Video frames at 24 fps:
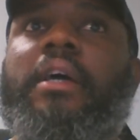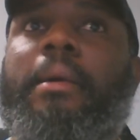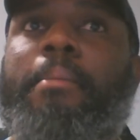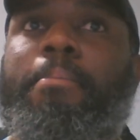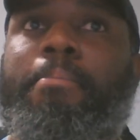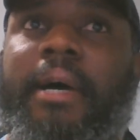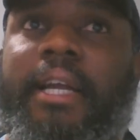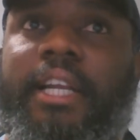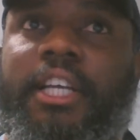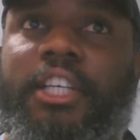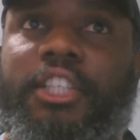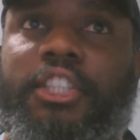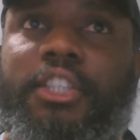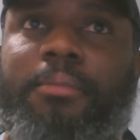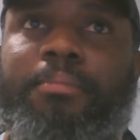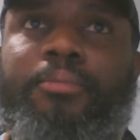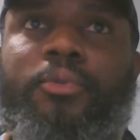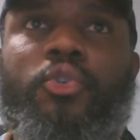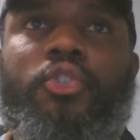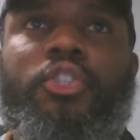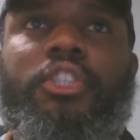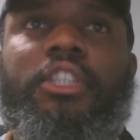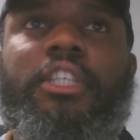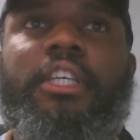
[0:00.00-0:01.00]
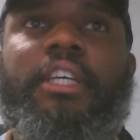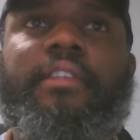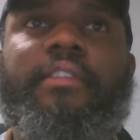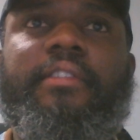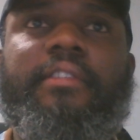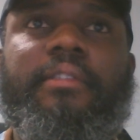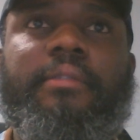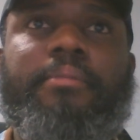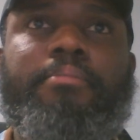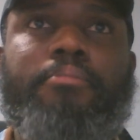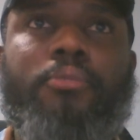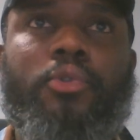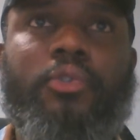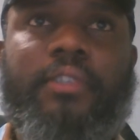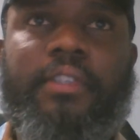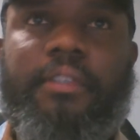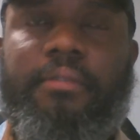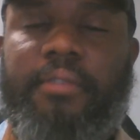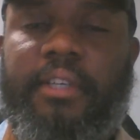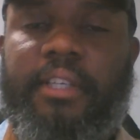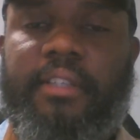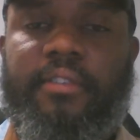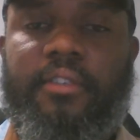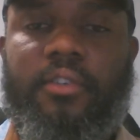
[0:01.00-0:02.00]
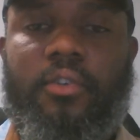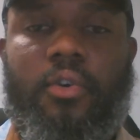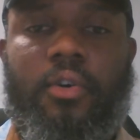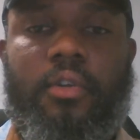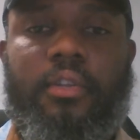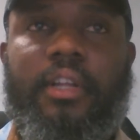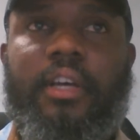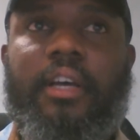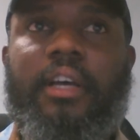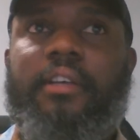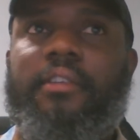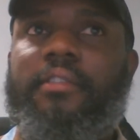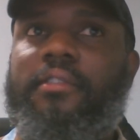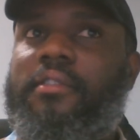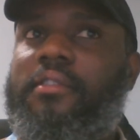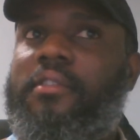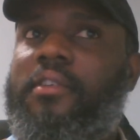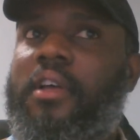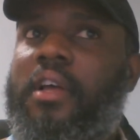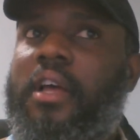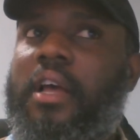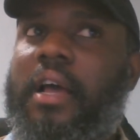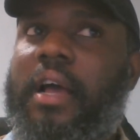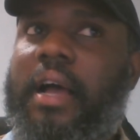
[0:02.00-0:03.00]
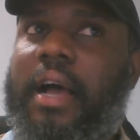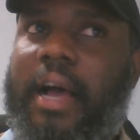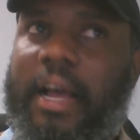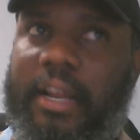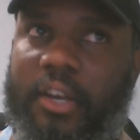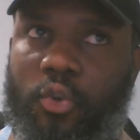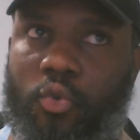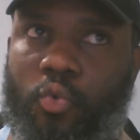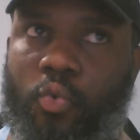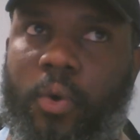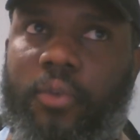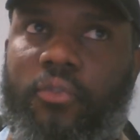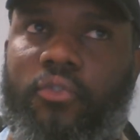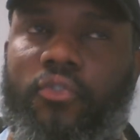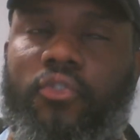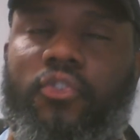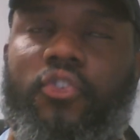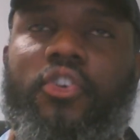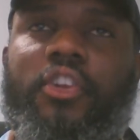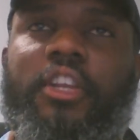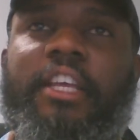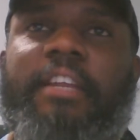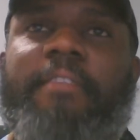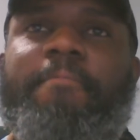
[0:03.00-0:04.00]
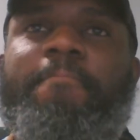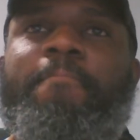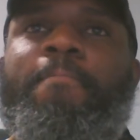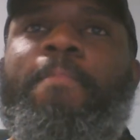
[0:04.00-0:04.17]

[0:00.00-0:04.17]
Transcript: managing projects, motivating others, and questioning.